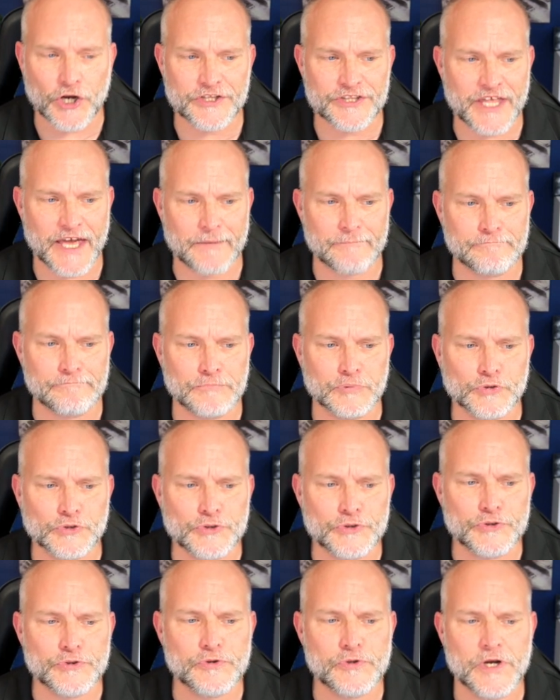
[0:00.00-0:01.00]
on that
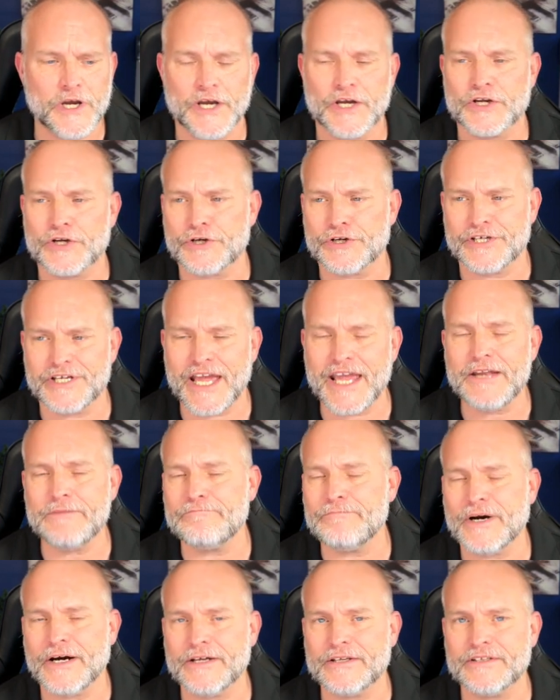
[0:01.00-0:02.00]
blue create
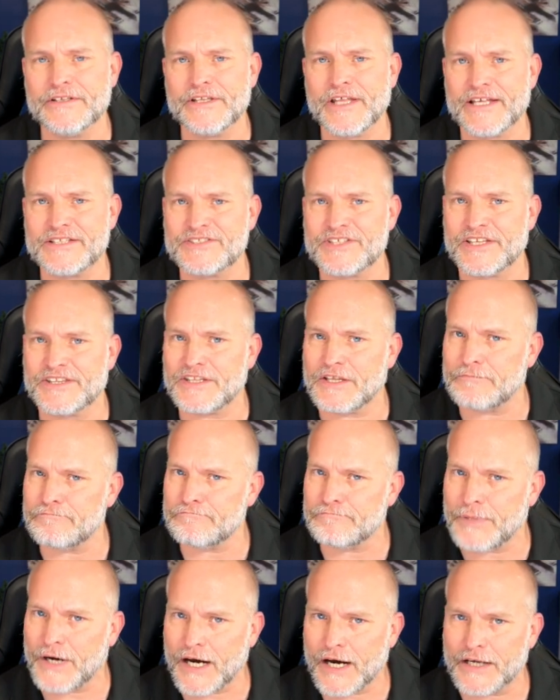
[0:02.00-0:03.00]
button that's at the
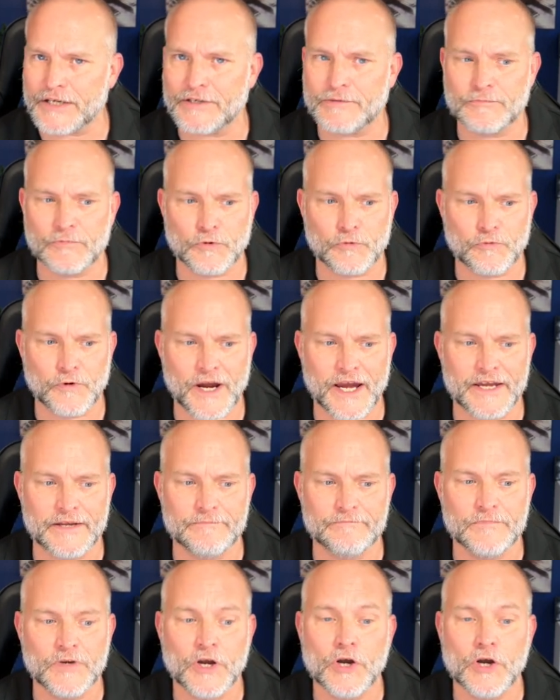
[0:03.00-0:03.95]
bottom right.